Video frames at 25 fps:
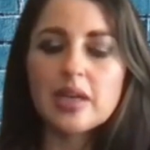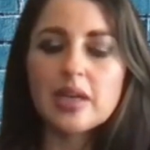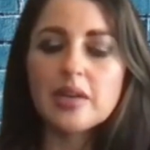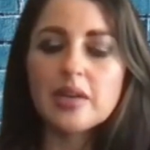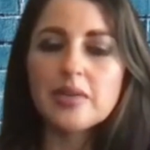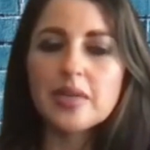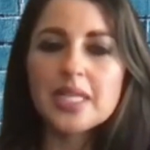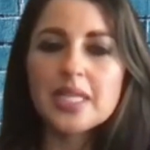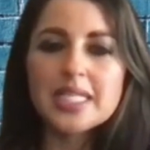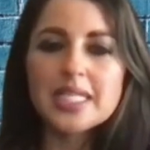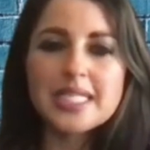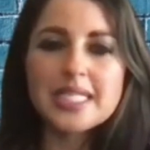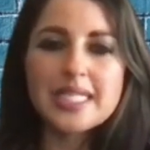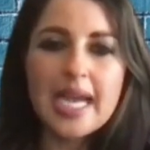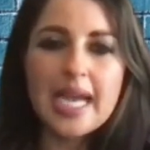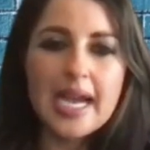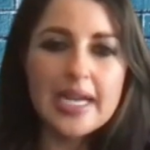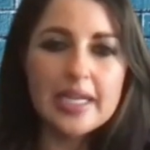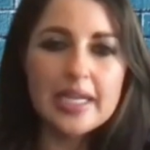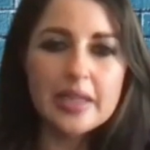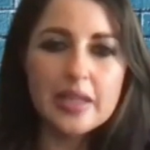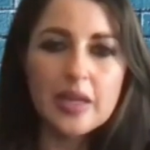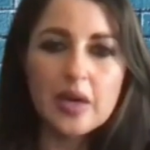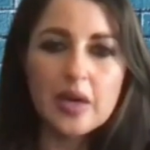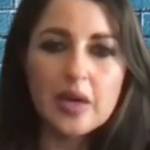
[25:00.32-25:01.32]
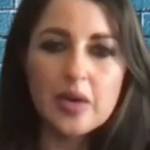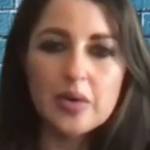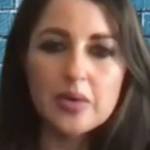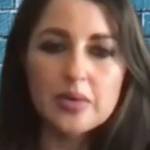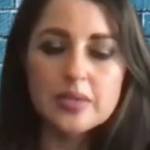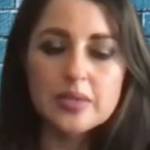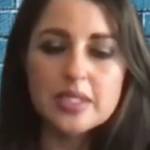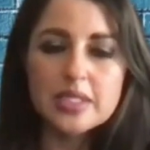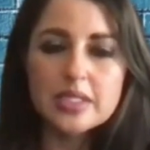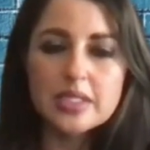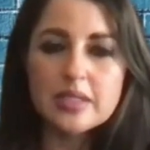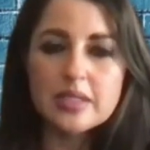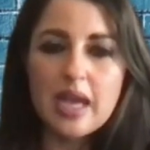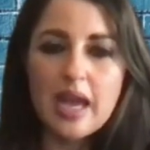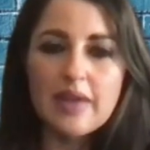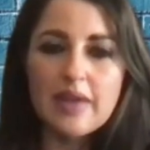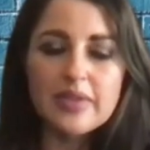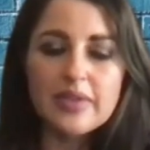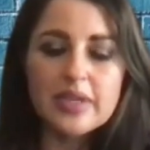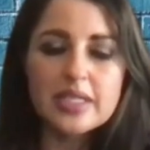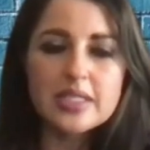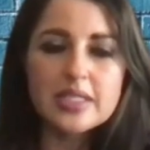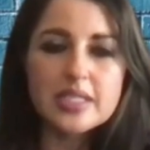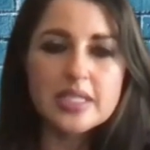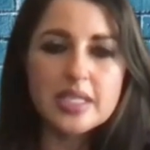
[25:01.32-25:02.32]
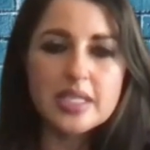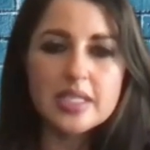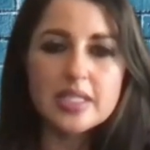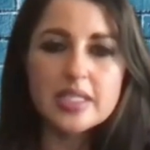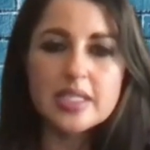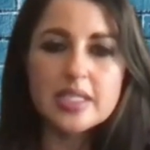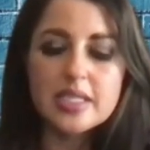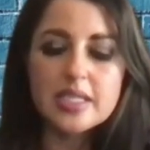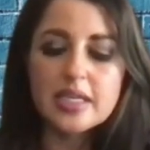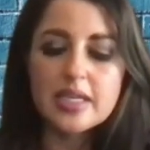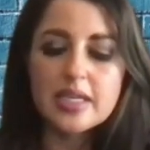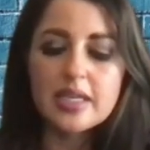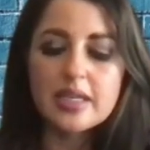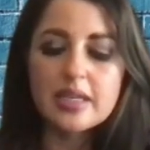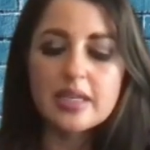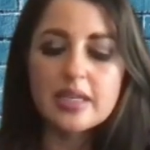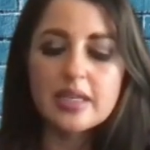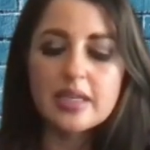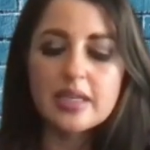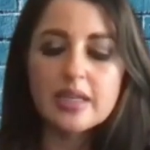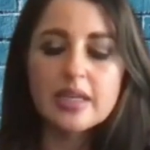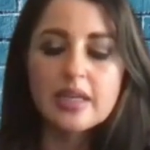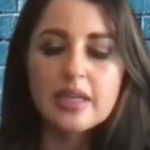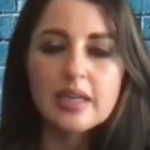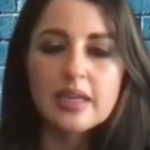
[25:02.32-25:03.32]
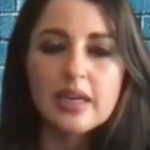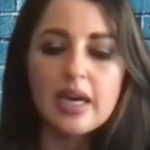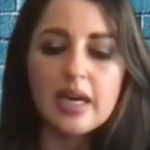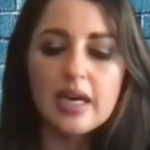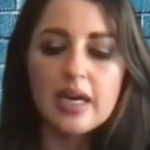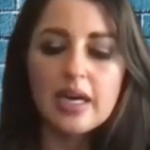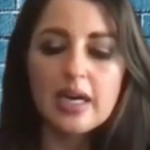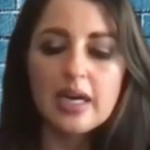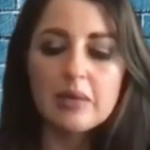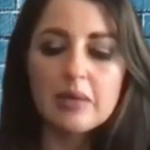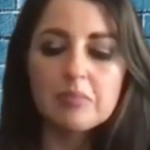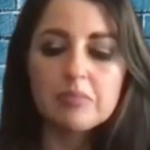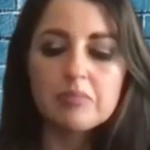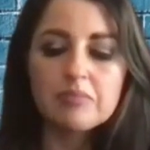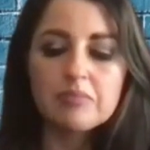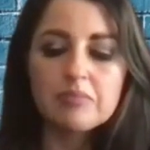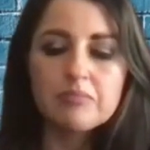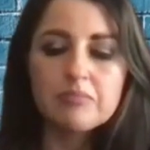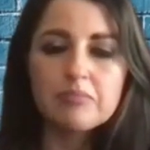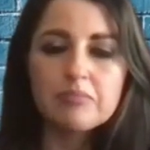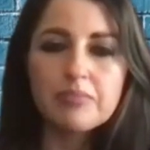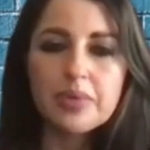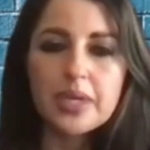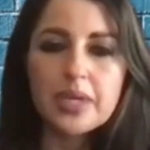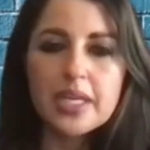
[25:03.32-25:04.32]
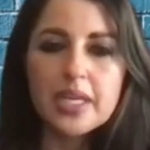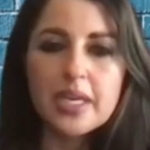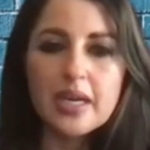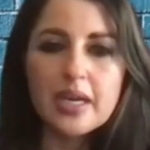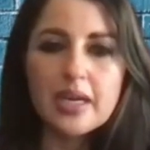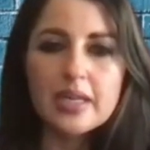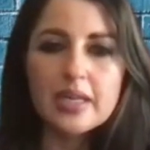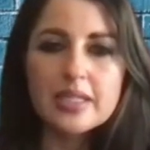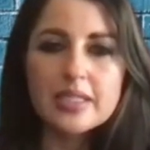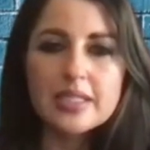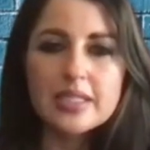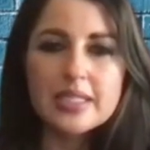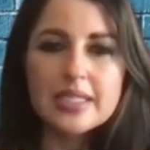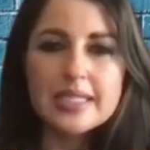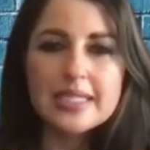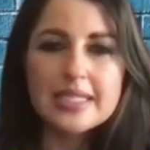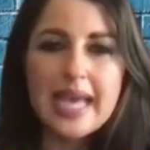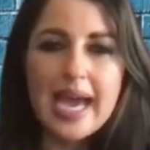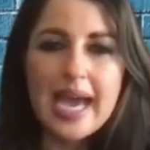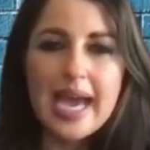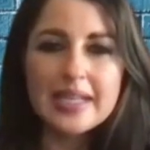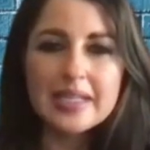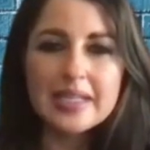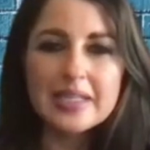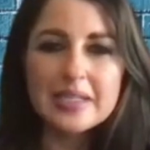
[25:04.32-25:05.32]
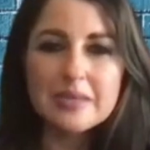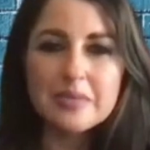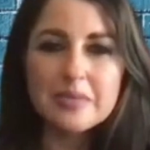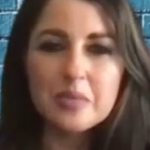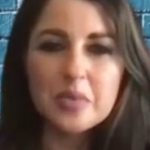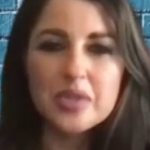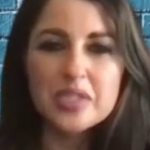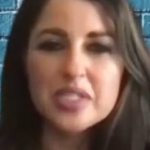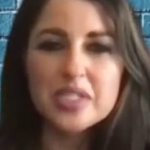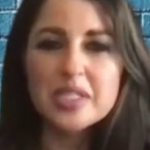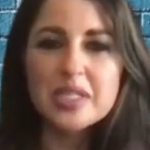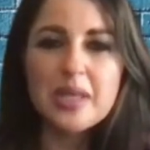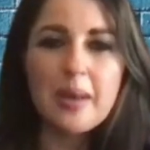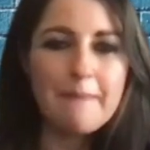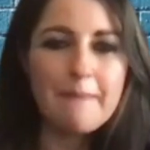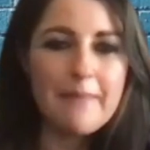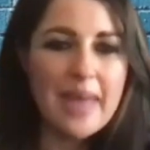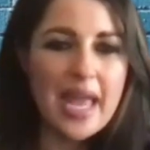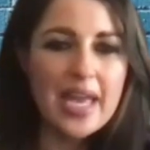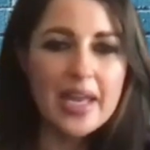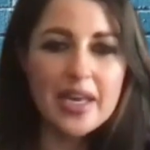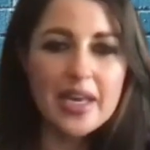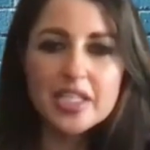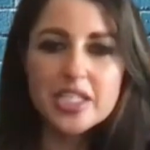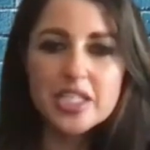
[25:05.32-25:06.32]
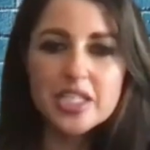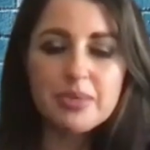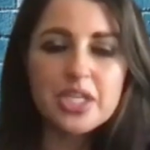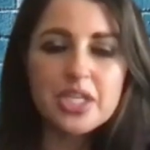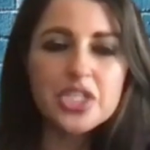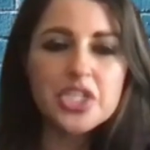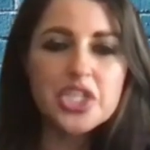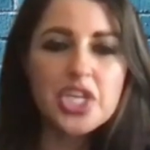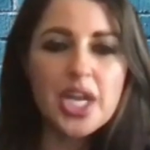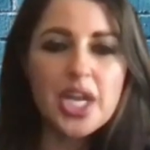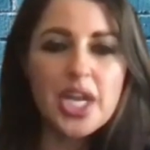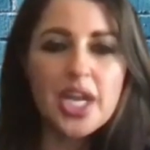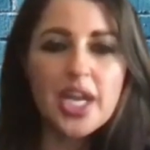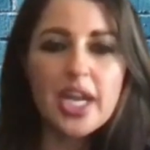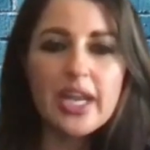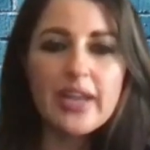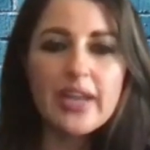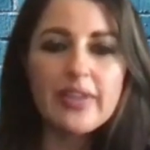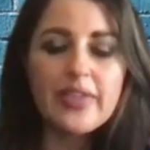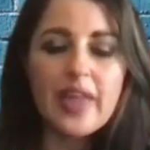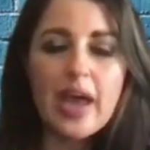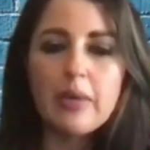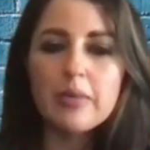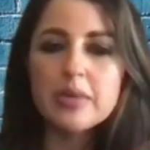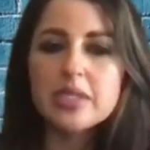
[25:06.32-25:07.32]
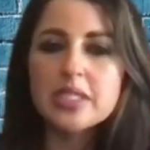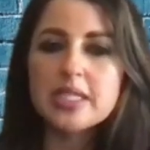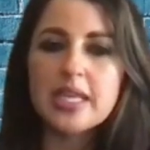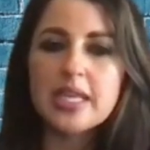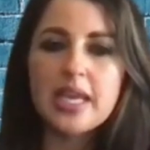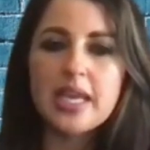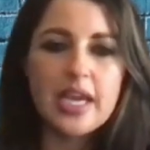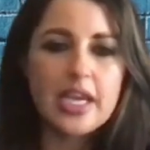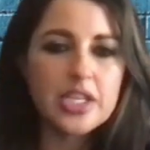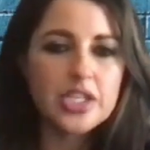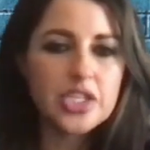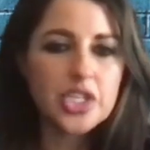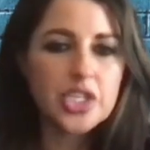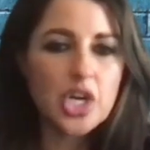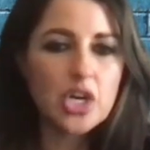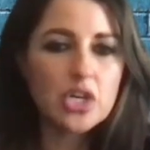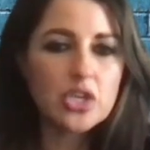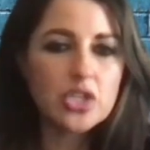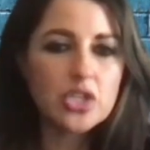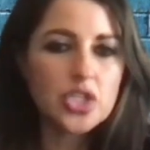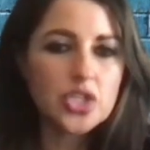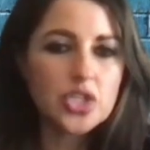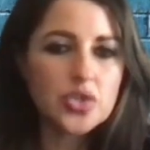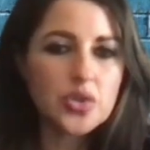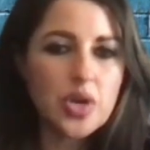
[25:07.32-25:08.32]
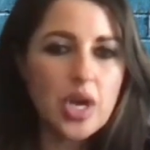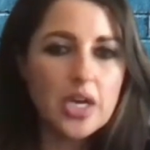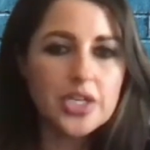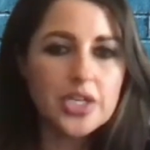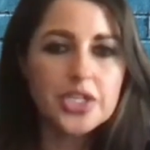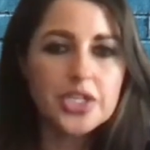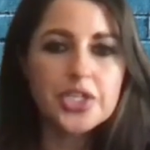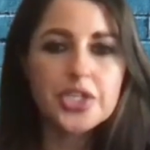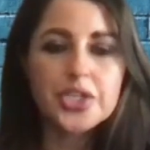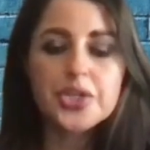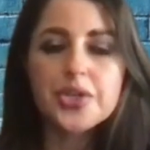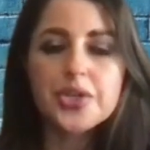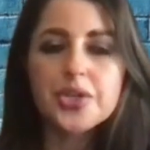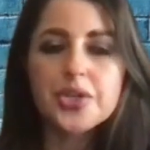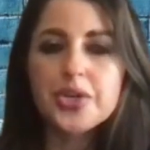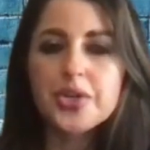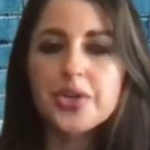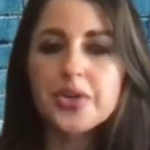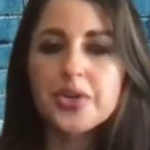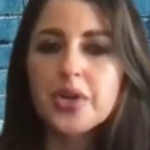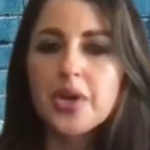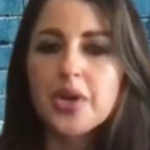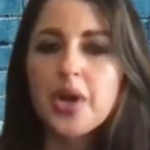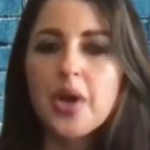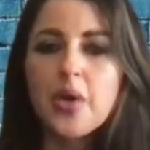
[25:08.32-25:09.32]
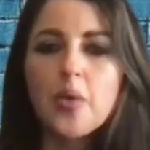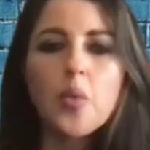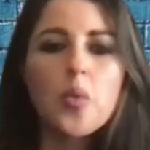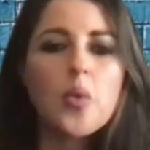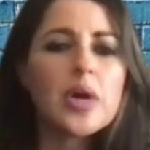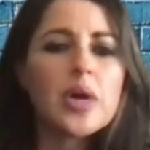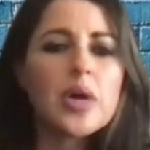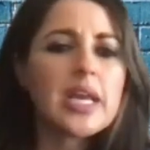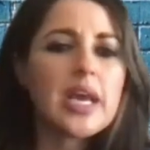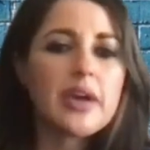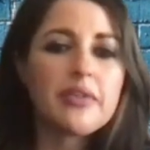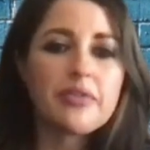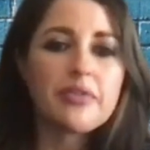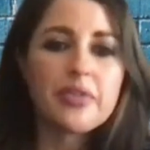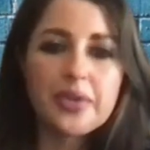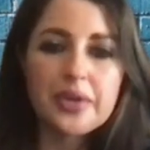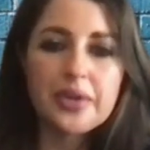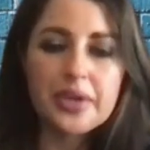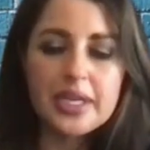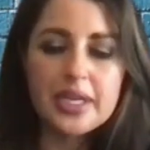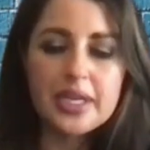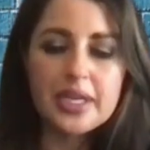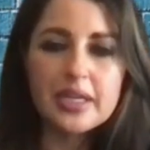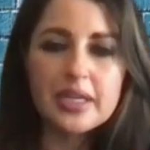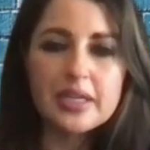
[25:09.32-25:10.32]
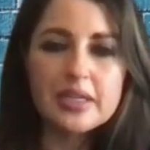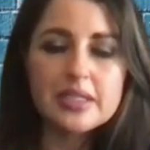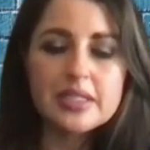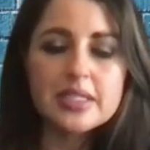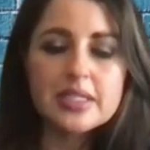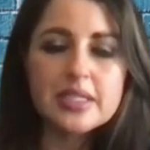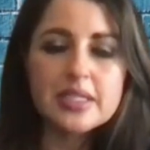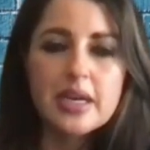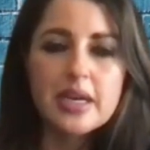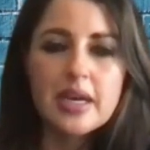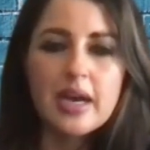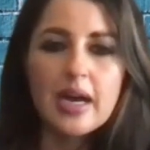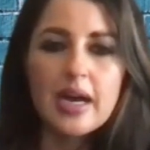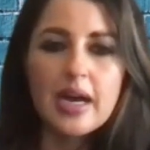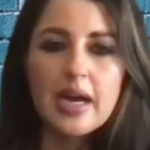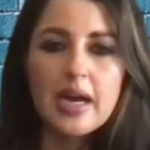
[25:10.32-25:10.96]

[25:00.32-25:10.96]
know, these silos have existed um, because that was the management chain, that was the HR structure whatever it is.